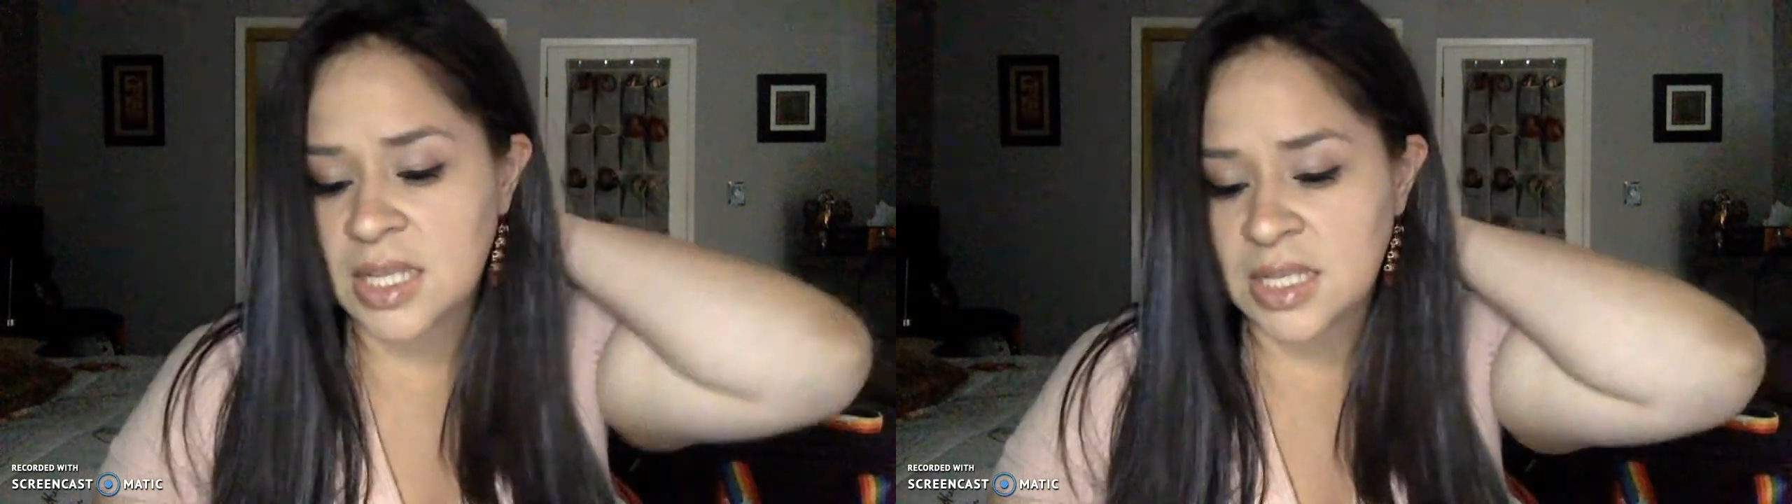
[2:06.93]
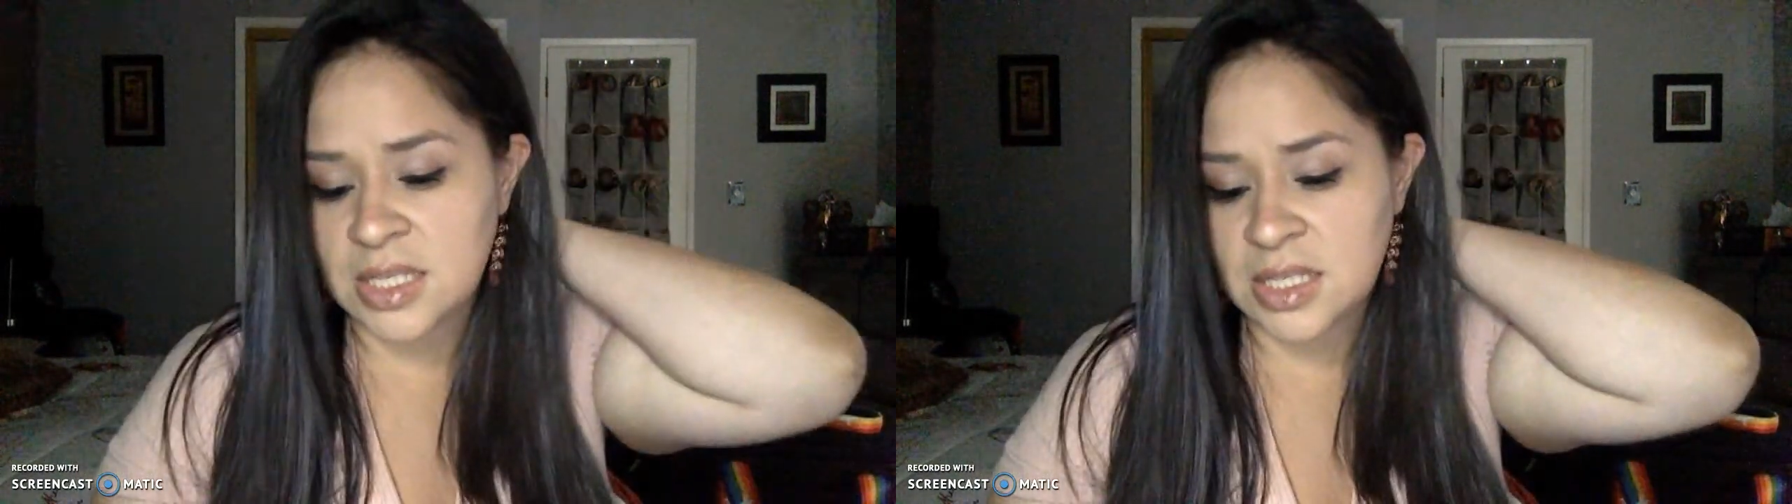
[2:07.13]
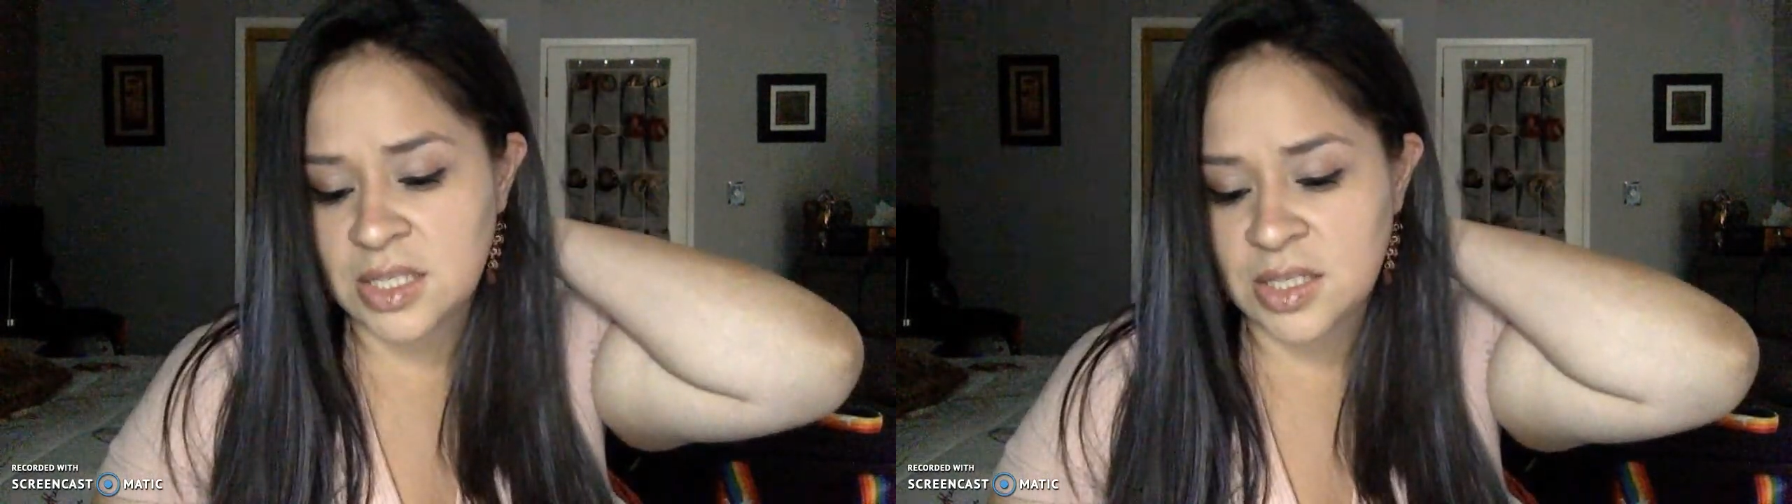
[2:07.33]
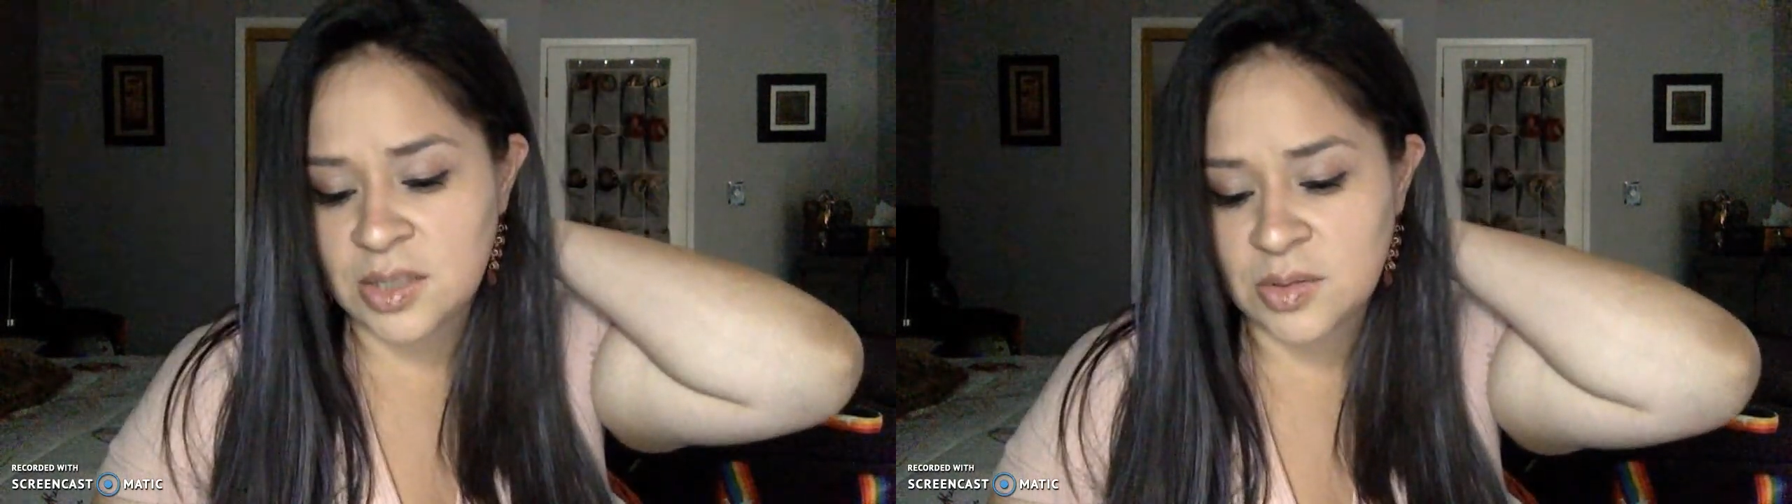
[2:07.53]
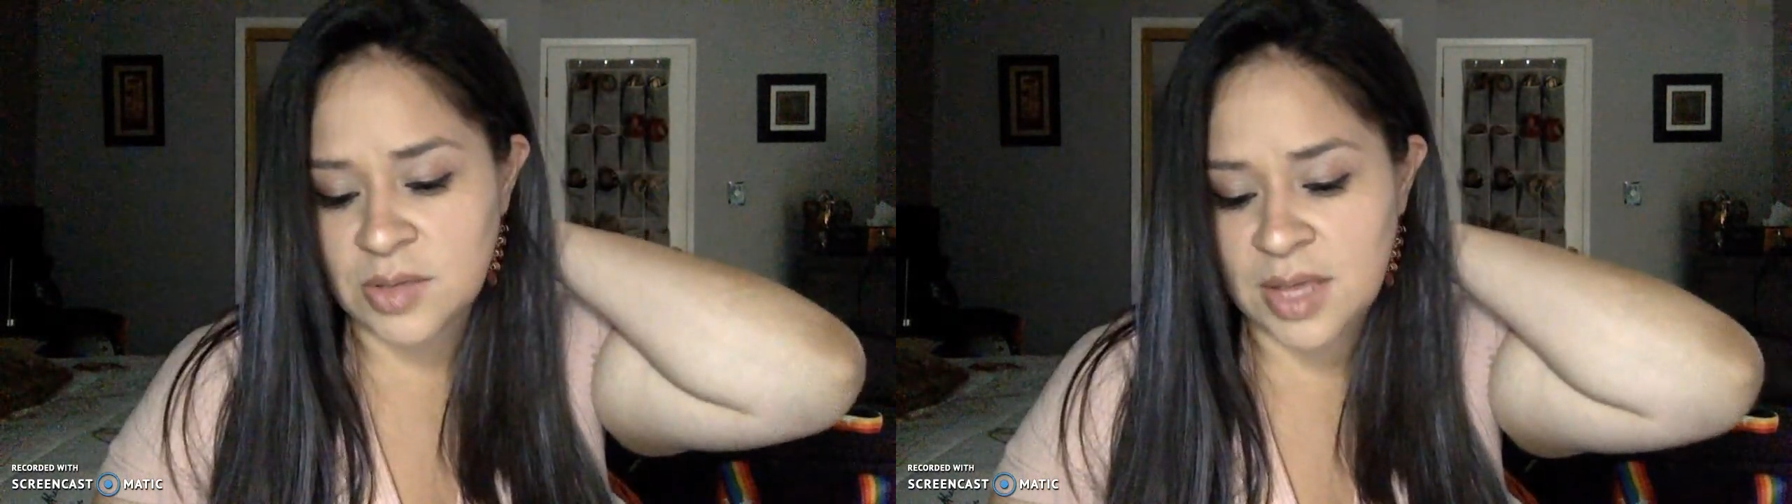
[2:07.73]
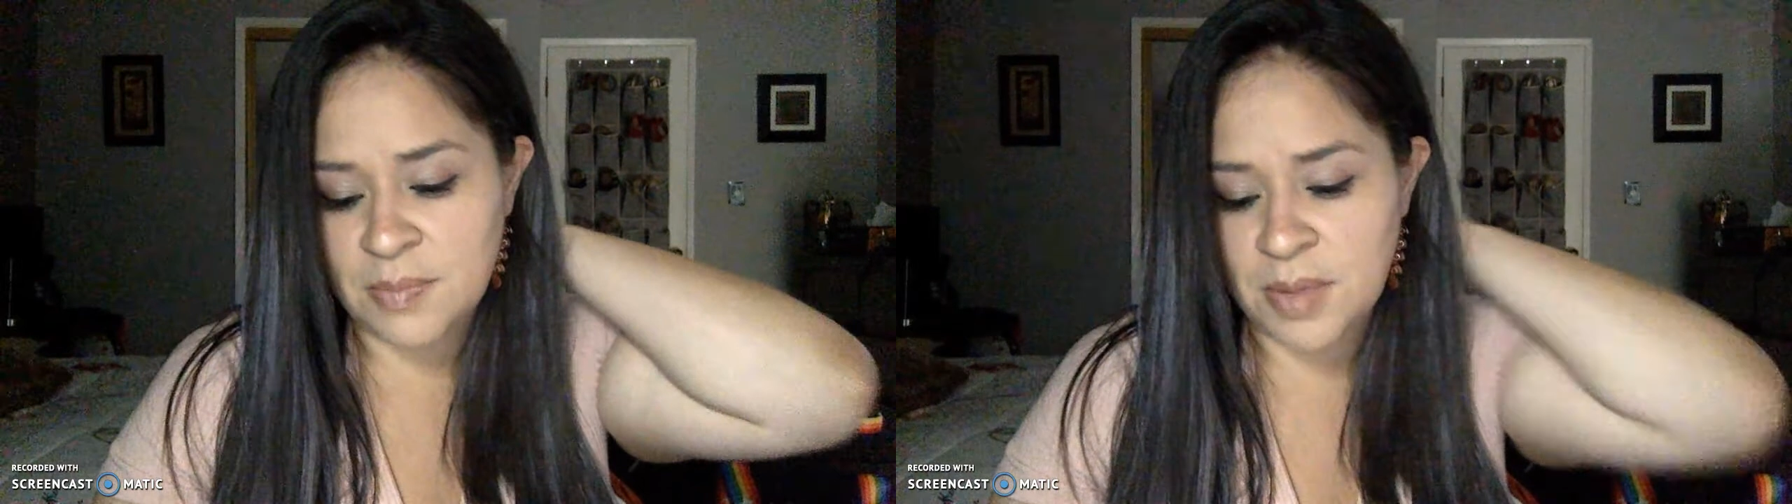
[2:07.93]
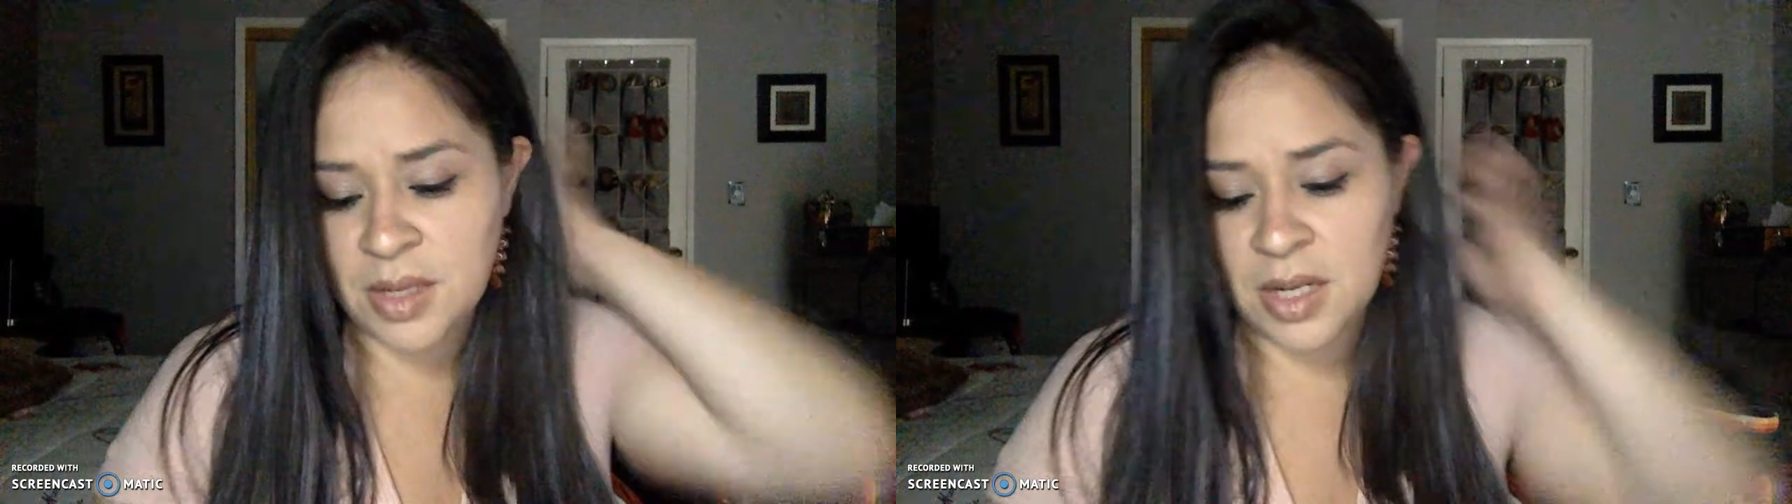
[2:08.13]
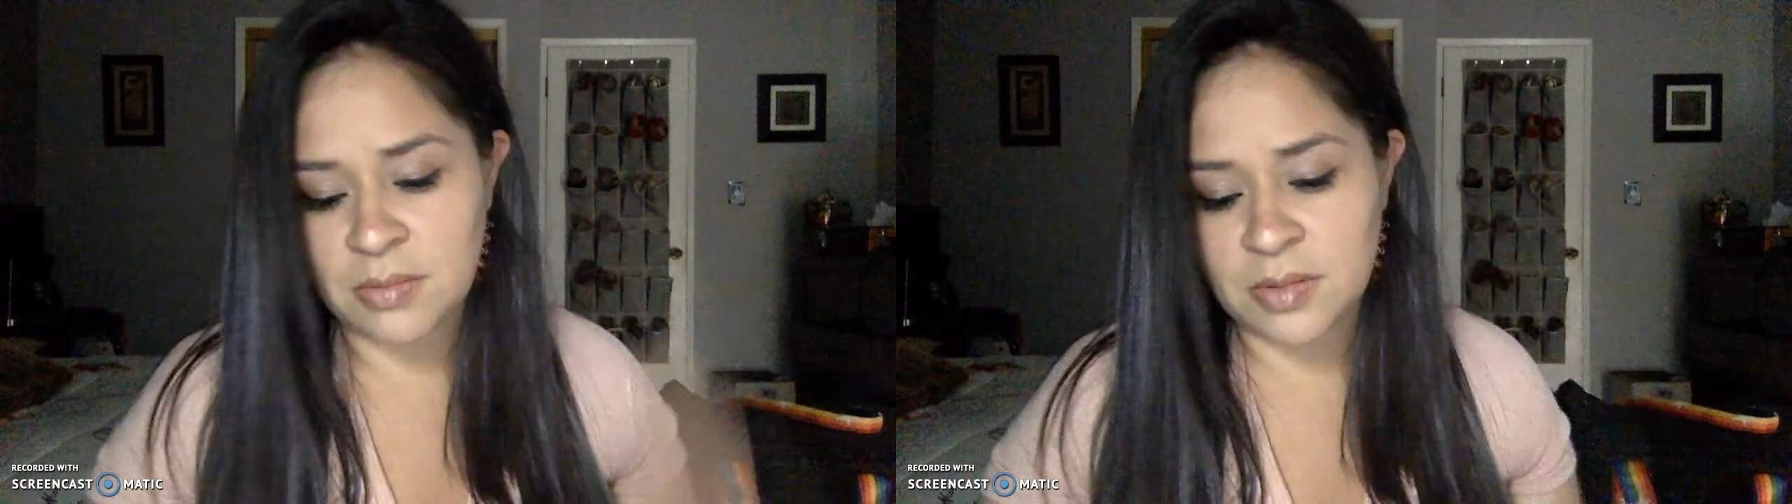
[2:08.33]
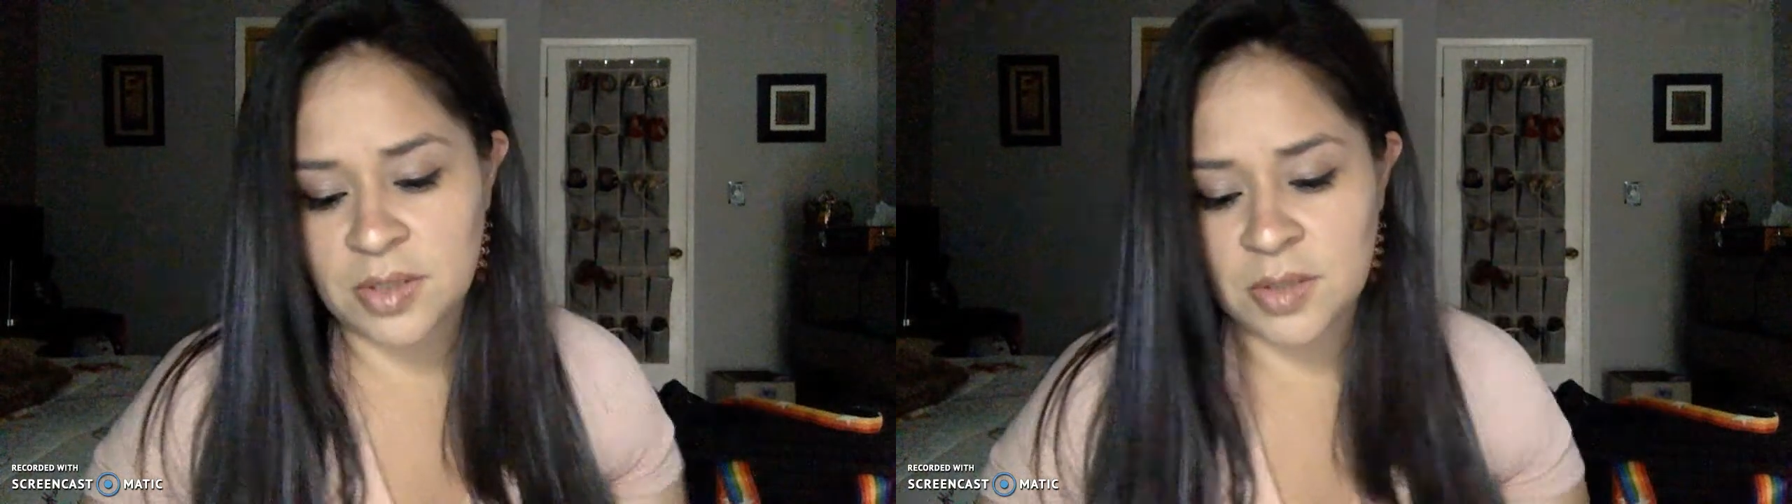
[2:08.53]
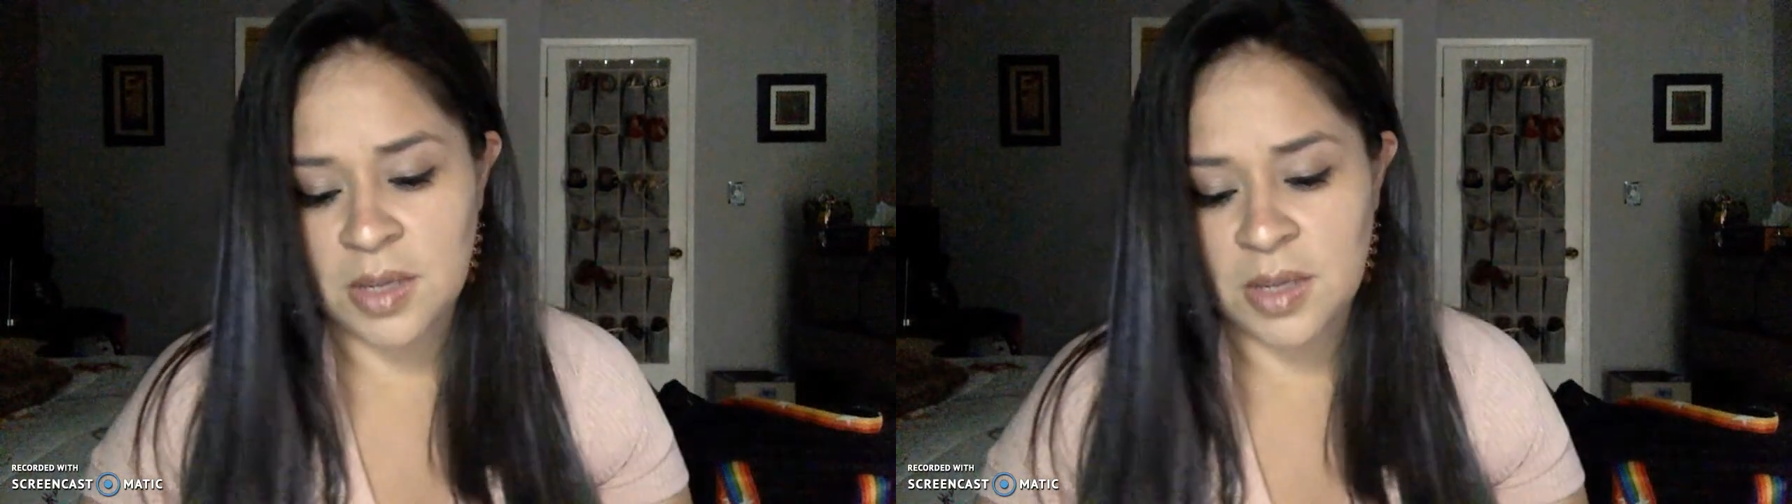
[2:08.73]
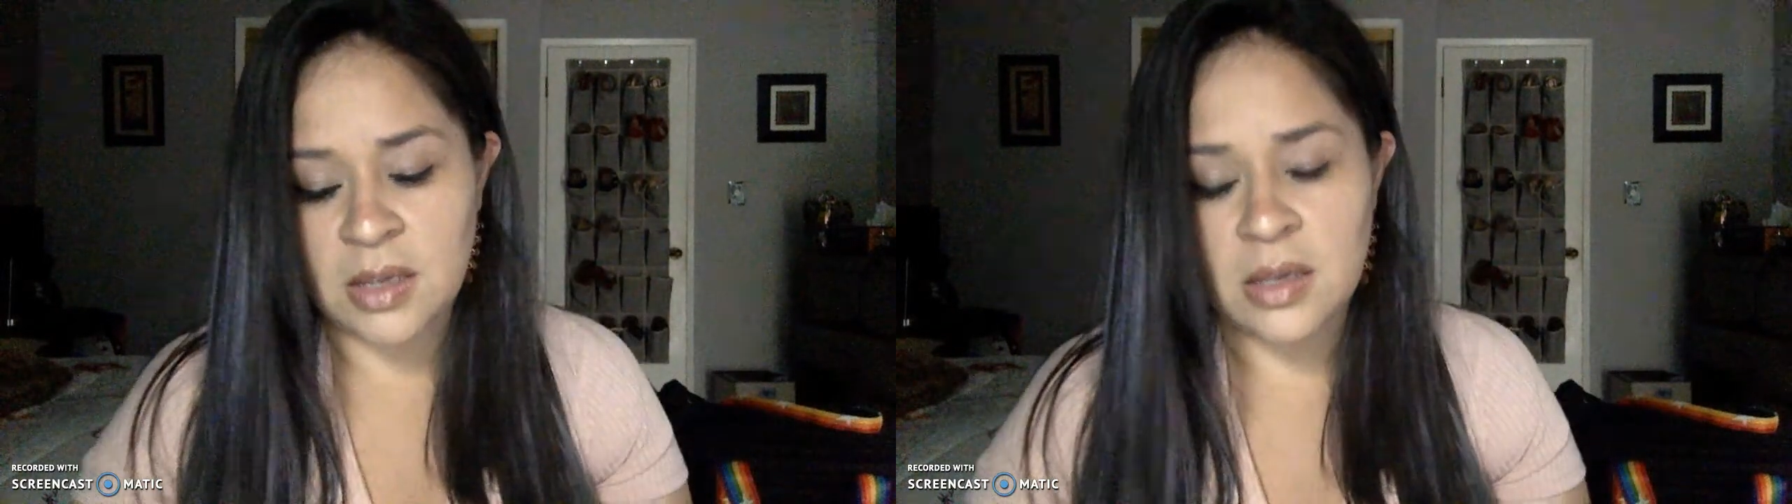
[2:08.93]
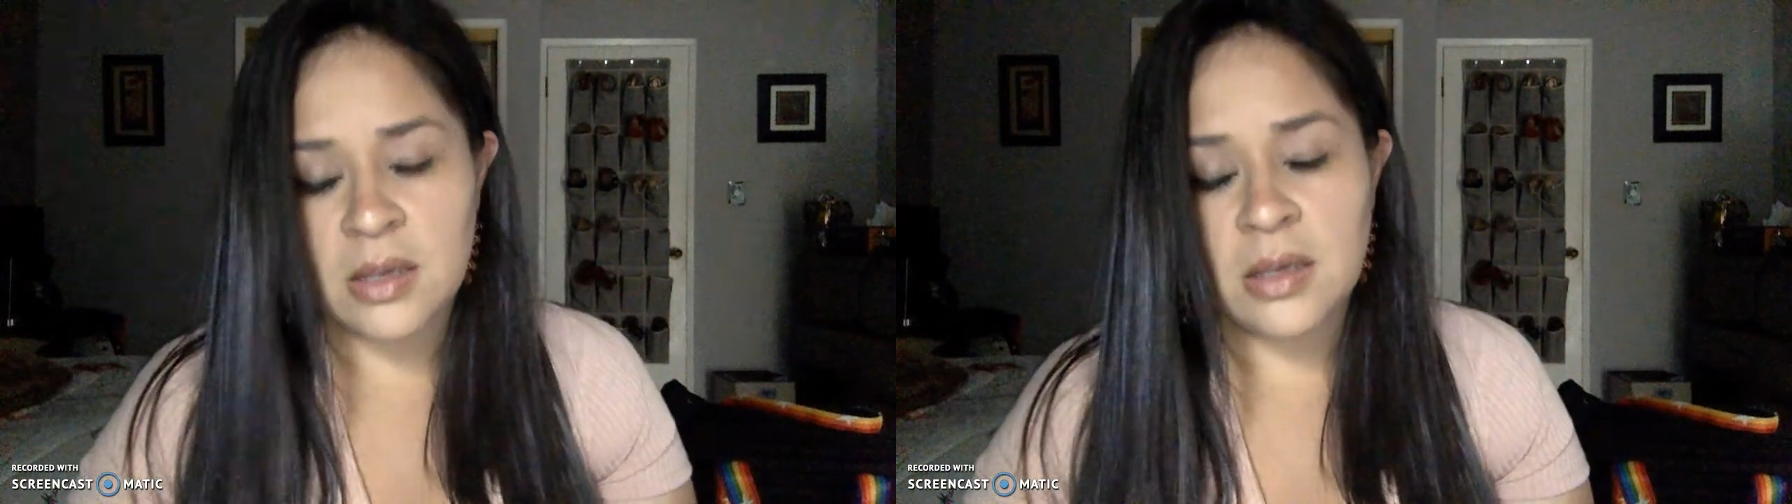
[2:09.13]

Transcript: leads into like being able to be